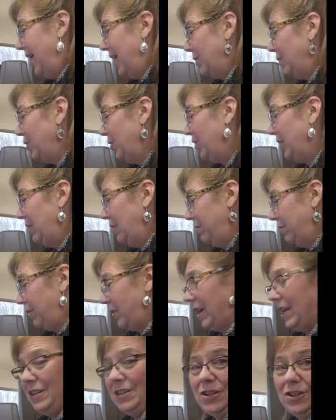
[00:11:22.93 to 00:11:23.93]
I'm really
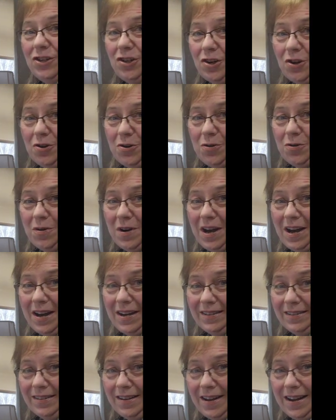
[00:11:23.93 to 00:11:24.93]
afraid to show
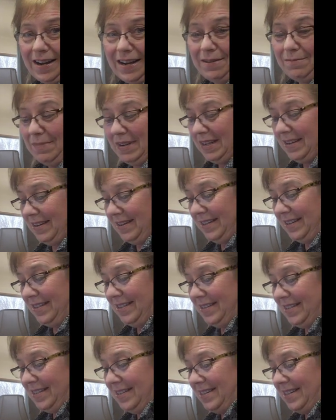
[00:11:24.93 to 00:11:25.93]
online
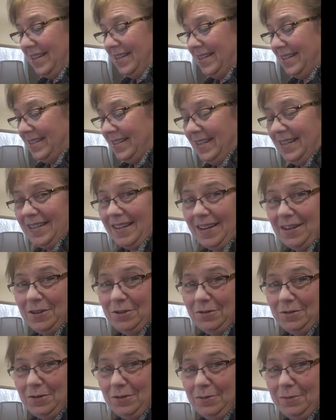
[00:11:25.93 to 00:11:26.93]
because she's on
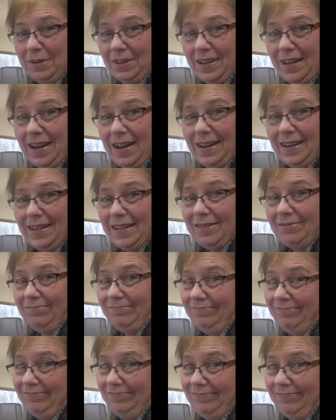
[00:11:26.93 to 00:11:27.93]
YouTube a lot,
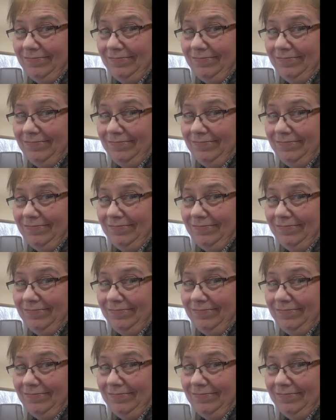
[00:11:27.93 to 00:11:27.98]
and